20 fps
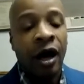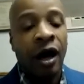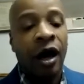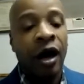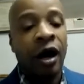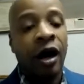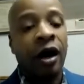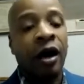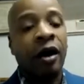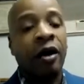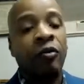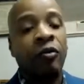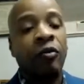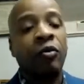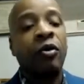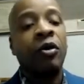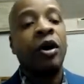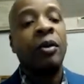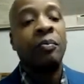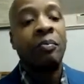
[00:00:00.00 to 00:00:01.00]
uh
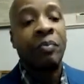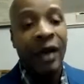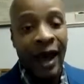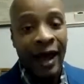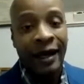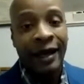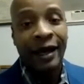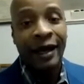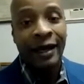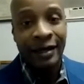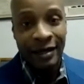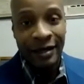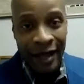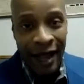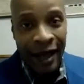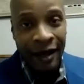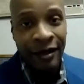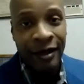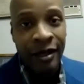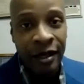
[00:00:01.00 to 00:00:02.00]
Black
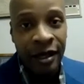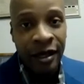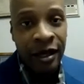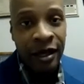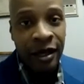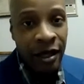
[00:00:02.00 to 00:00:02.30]
talent